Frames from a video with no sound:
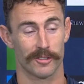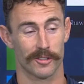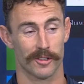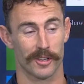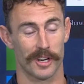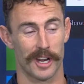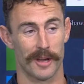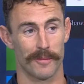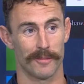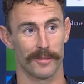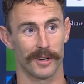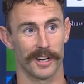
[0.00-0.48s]

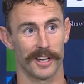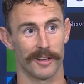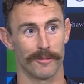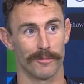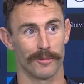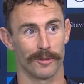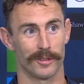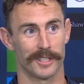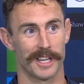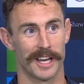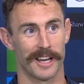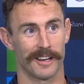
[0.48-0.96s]
got
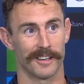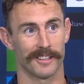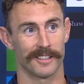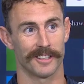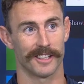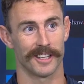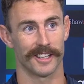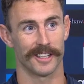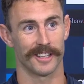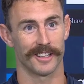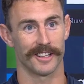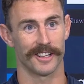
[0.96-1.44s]
unbelievable talent,
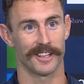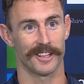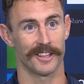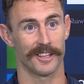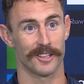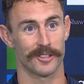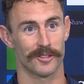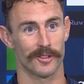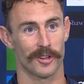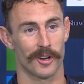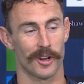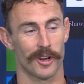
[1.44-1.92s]
and
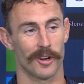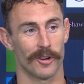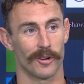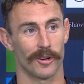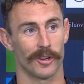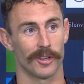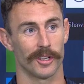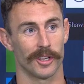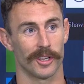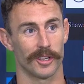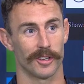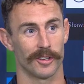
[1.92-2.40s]
there's not a whole
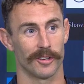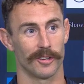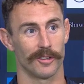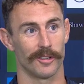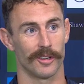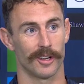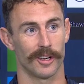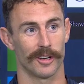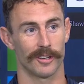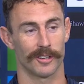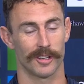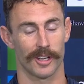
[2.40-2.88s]
lot you can do.
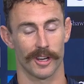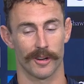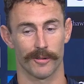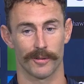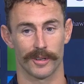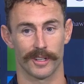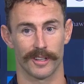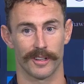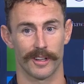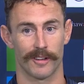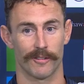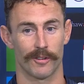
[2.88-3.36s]
Like, you know,
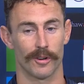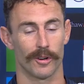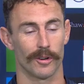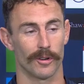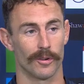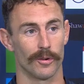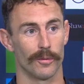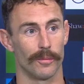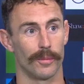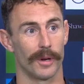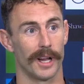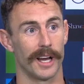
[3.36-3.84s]
when they've
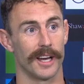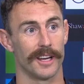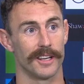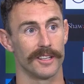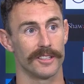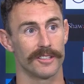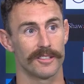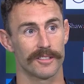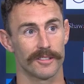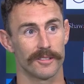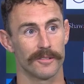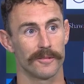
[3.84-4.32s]
got good
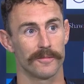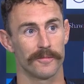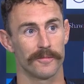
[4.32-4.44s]
players,